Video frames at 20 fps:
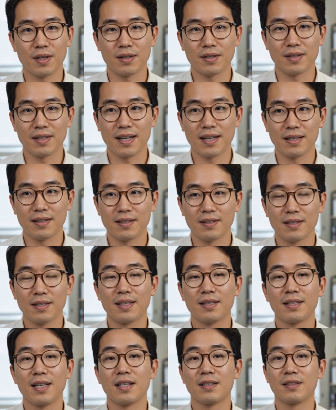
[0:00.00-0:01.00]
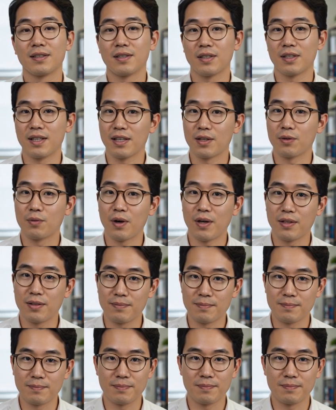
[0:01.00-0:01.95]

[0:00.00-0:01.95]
Site index 31.